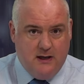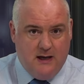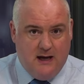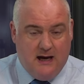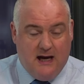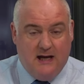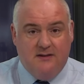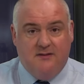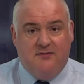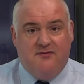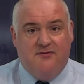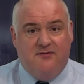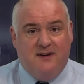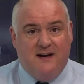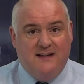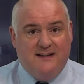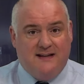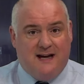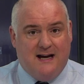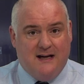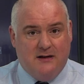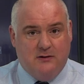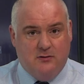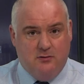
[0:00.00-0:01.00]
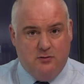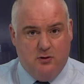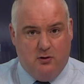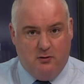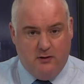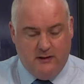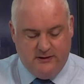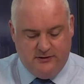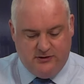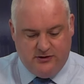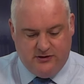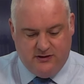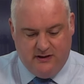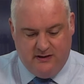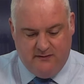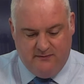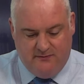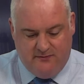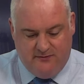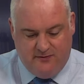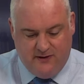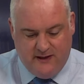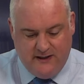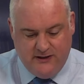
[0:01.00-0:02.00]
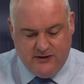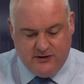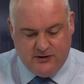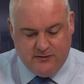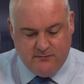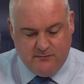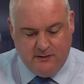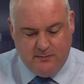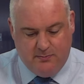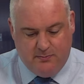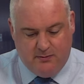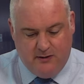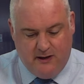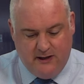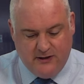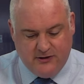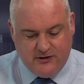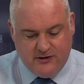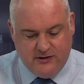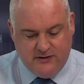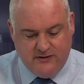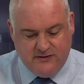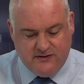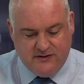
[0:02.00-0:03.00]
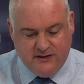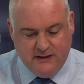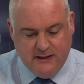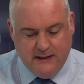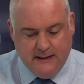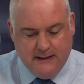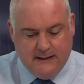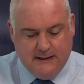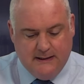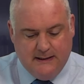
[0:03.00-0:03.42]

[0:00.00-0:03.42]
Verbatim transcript: And the Fed acknowledged inflationary pressures,